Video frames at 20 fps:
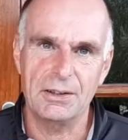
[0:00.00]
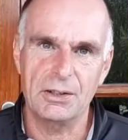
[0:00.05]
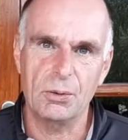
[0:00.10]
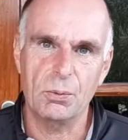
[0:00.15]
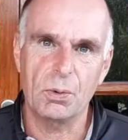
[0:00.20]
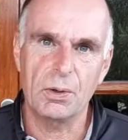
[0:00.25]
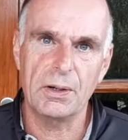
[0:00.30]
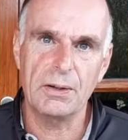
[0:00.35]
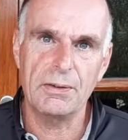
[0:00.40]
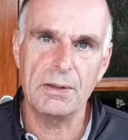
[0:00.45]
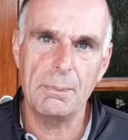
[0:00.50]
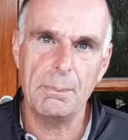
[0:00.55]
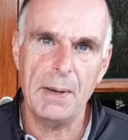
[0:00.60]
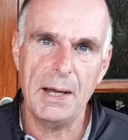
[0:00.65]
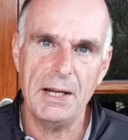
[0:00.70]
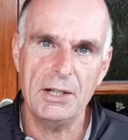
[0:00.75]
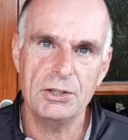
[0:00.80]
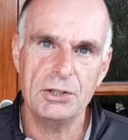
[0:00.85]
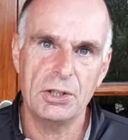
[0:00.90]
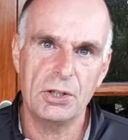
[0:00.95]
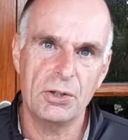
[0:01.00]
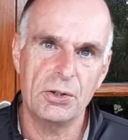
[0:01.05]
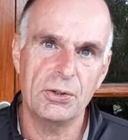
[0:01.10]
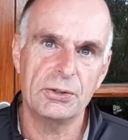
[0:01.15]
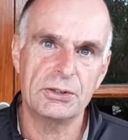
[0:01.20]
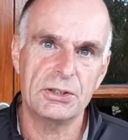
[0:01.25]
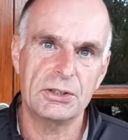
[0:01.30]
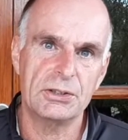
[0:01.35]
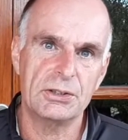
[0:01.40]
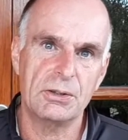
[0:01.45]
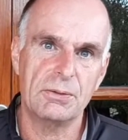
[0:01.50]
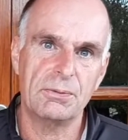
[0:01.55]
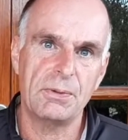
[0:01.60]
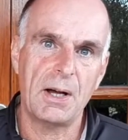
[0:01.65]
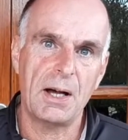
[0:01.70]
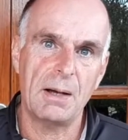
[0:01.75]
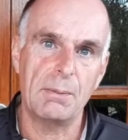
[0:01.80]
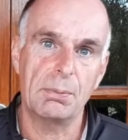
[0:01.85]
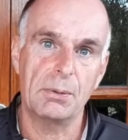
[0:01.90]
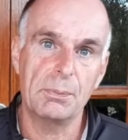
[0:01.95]
that one of the major causes of
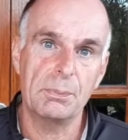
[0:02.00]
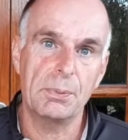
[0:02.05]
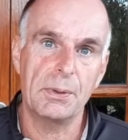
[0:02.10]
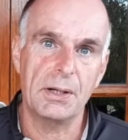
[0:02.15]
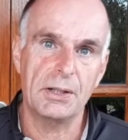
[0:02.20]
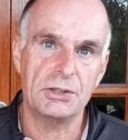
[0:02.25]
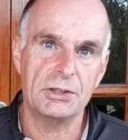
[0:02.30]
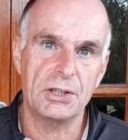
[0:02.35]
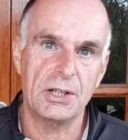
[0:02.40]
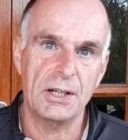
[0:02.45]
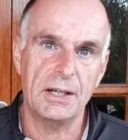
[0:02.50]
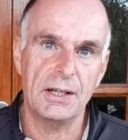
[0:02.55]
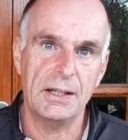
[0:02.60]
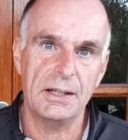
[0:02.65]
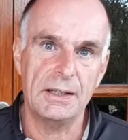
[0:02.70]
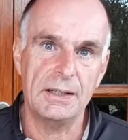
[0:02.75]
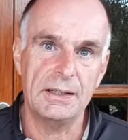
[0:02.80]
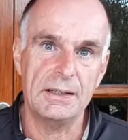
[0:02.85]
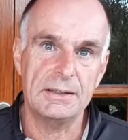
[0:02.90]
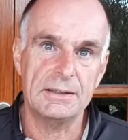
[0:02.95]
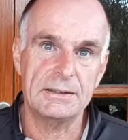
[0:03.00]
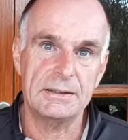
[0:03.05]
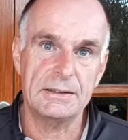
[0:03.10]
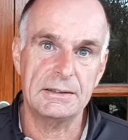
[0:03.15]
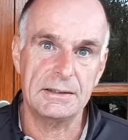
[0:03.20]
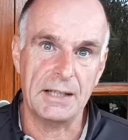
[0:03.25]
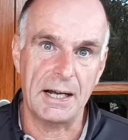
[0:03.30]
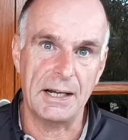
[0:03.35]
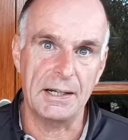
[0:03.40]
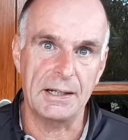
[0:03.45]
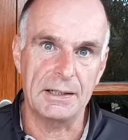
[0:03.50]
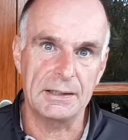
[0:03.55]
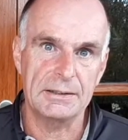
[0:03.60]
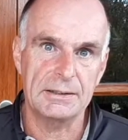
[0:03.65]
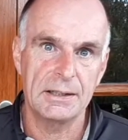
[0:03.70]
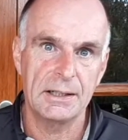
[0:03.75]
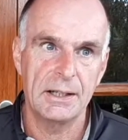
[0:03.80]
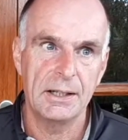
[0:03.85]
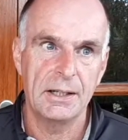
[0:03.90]
high blood pressure is diet.